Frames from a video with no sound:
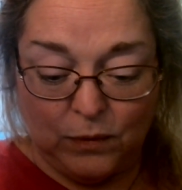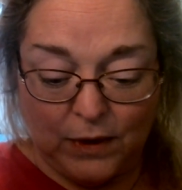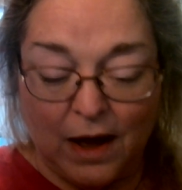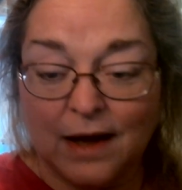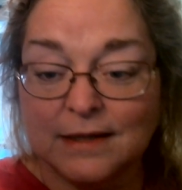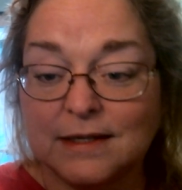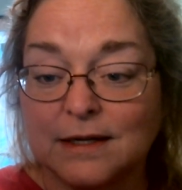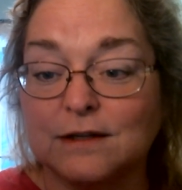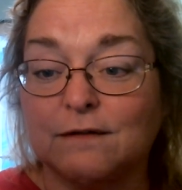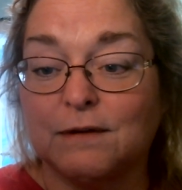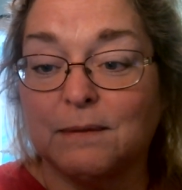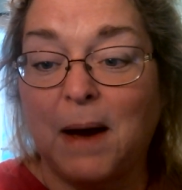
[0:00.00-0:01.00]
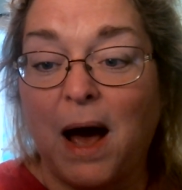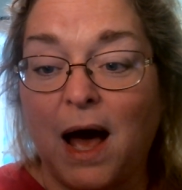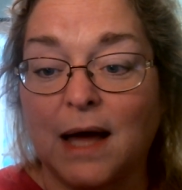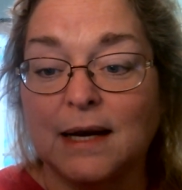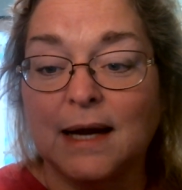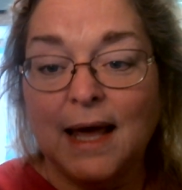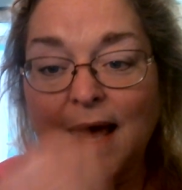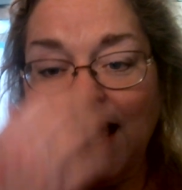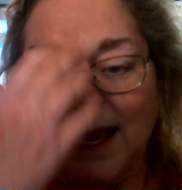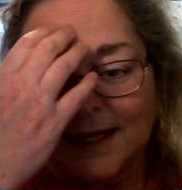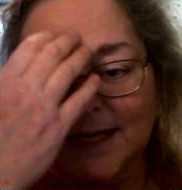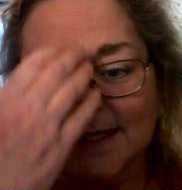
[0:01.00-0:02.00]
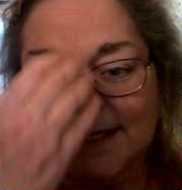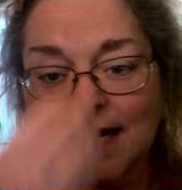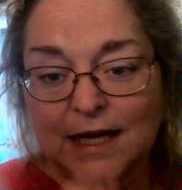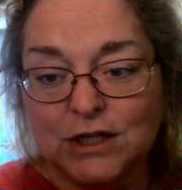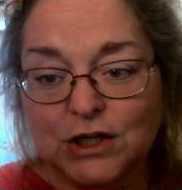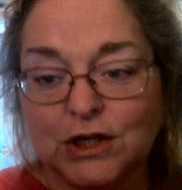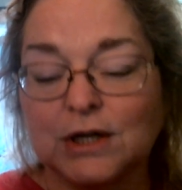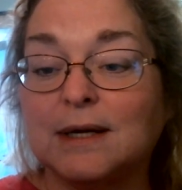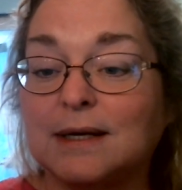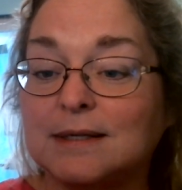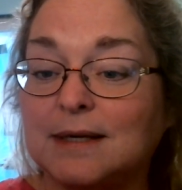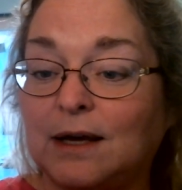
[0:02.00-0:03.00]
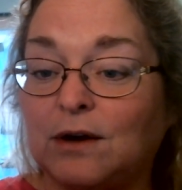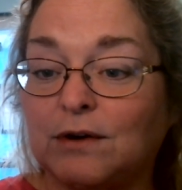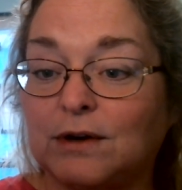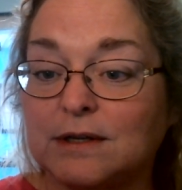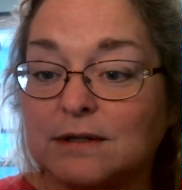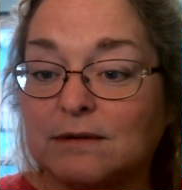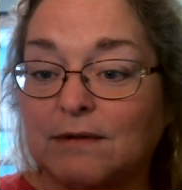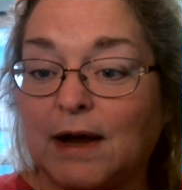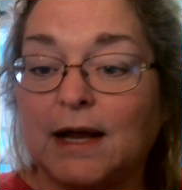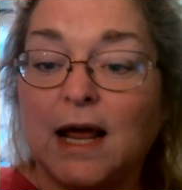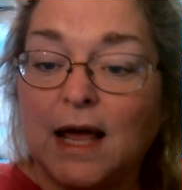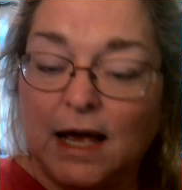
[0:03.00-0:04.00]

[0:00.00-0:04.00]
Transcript: contents of the pot, and the intention is Aries, right?